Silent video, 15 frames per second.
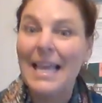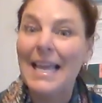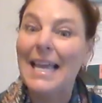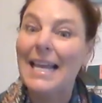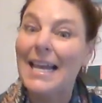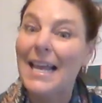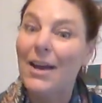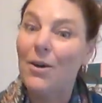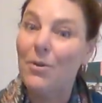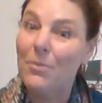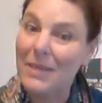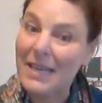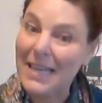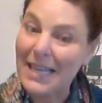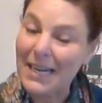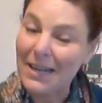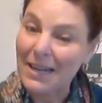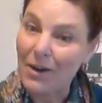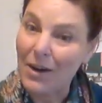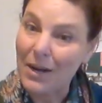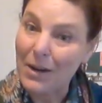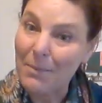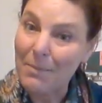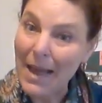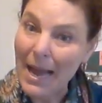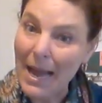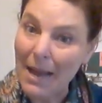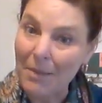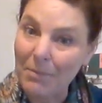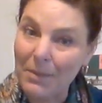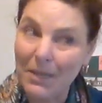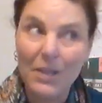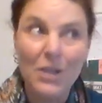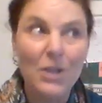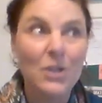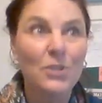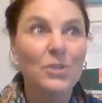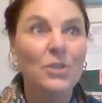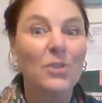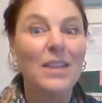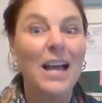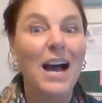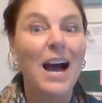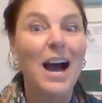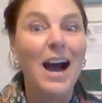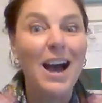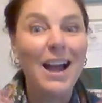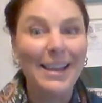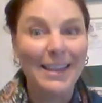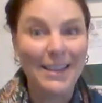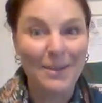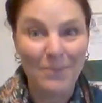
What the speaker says: and help me get it on a map so that I can